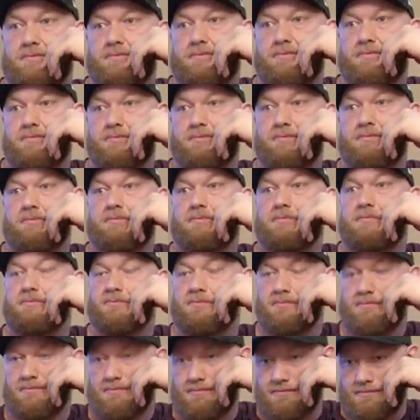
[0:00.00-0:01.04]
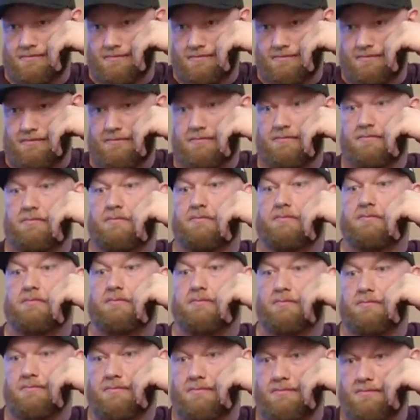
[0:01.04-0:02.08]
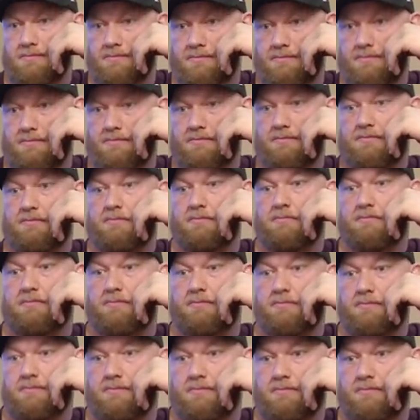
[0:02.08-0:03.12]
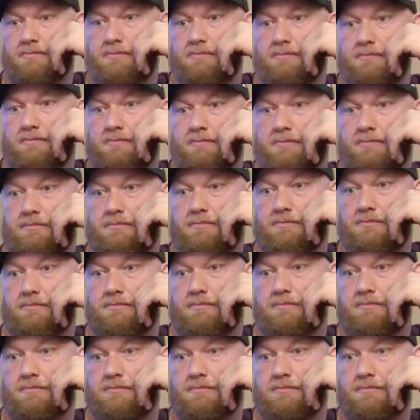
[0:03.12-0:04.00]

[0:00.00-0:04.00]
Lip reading: [no speech]